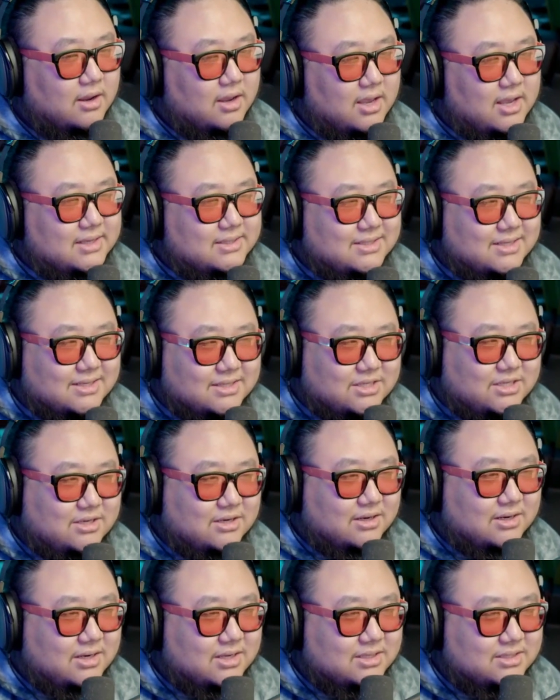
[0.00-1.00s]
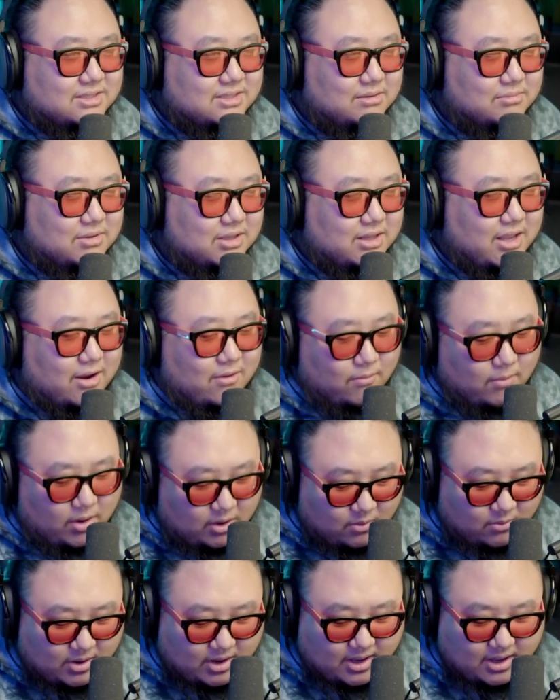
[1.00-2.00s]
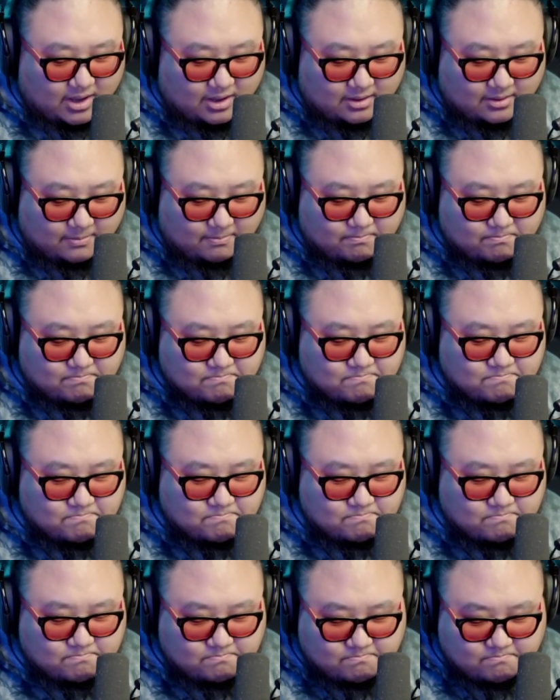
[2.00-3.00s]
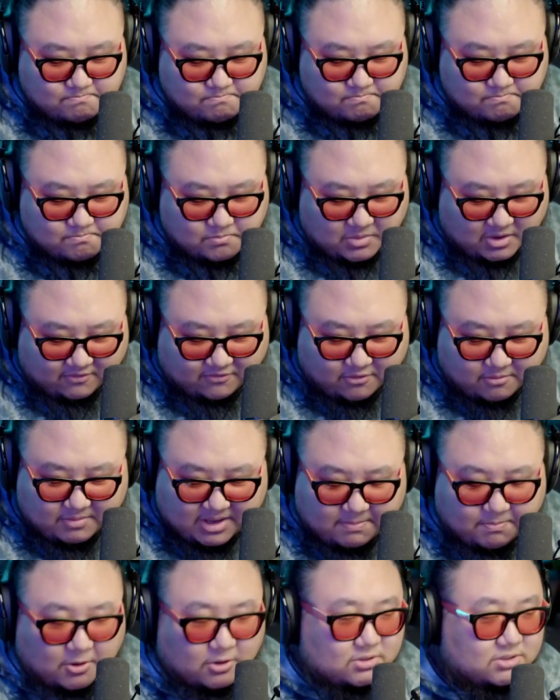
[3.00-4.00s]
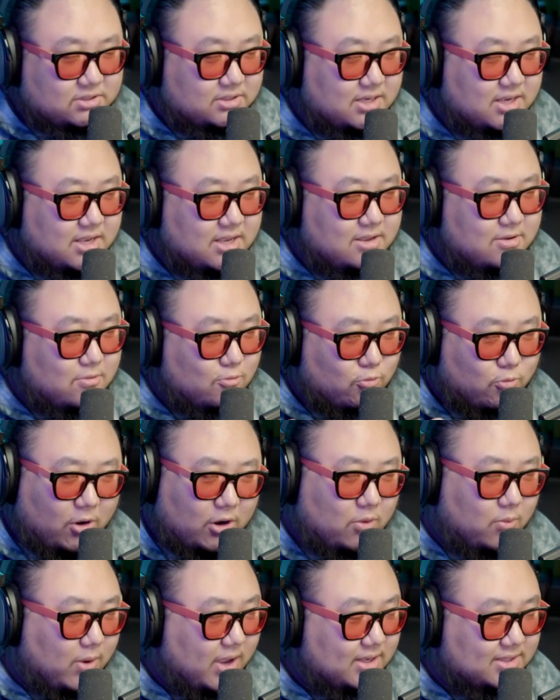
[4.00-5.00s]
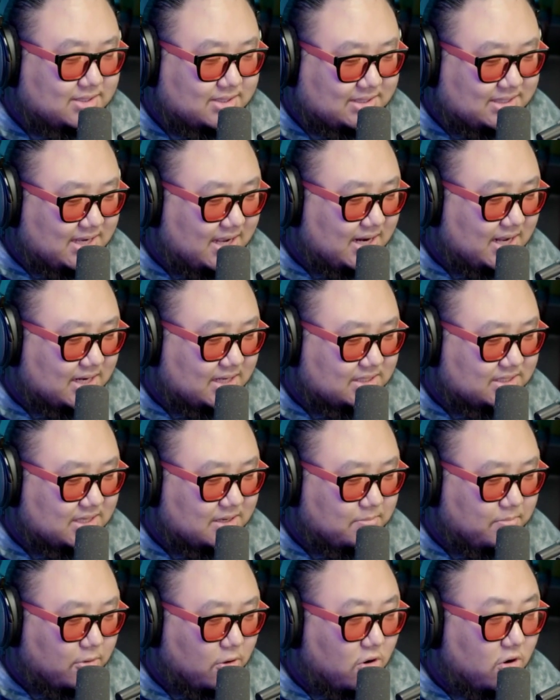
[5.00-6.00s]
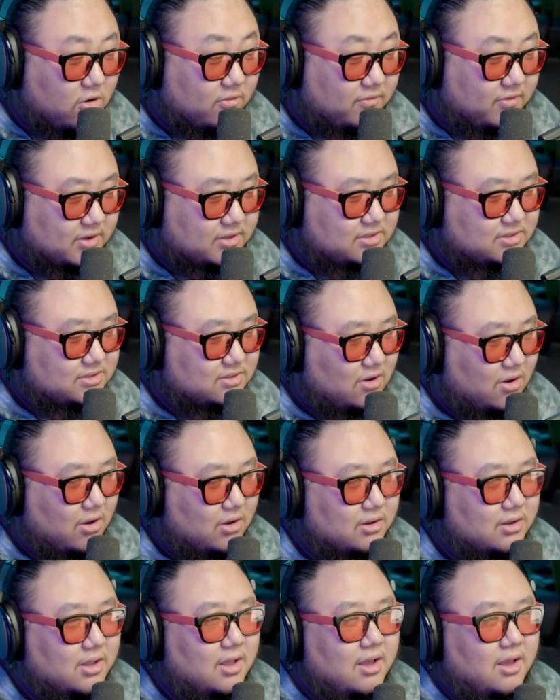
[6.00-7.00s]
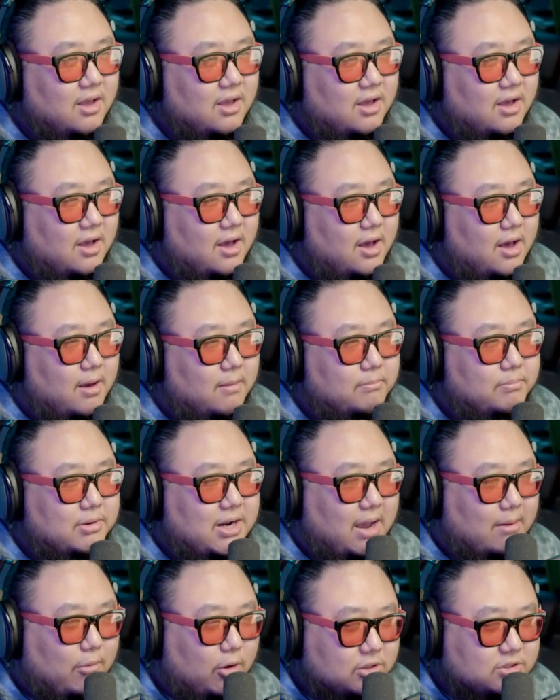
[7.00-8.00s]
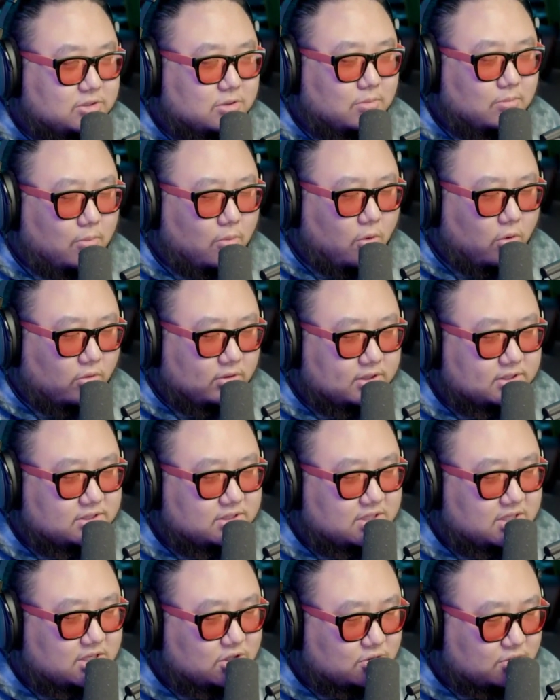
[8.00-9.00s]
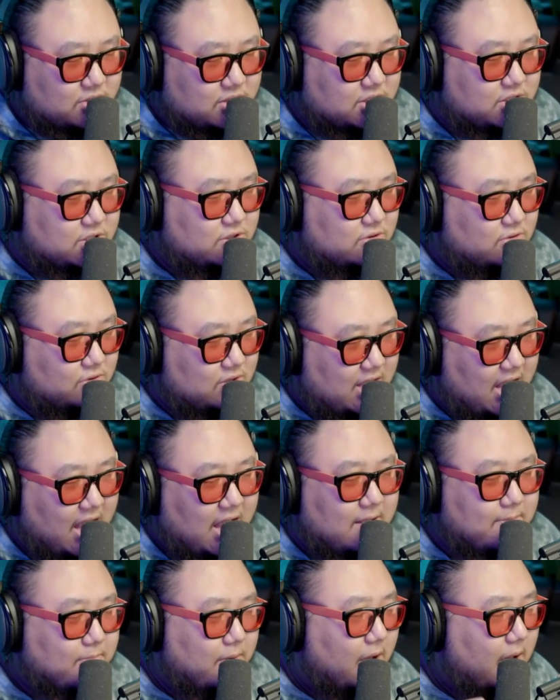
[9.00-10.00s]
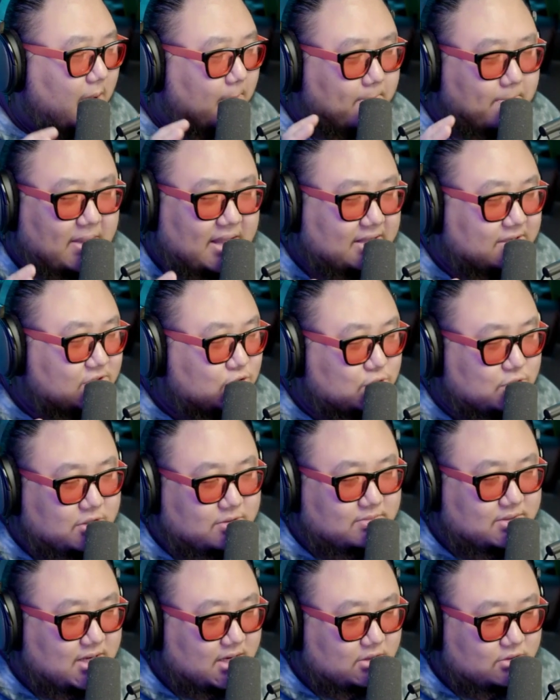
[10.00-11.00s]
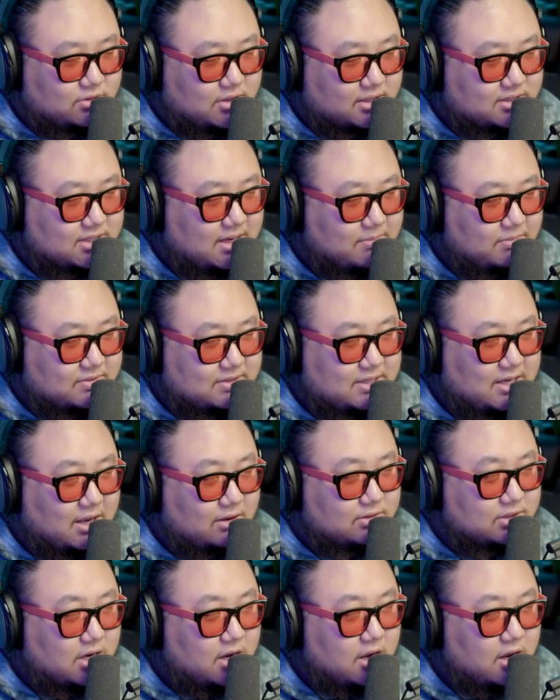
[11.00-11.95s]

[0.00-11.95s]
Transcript: Is it as good as something like Runaway? For me personally, Runaway is a 10 out of 10 perfect song. But I'm also more into the traditional K-pop mainstream title track type of sound.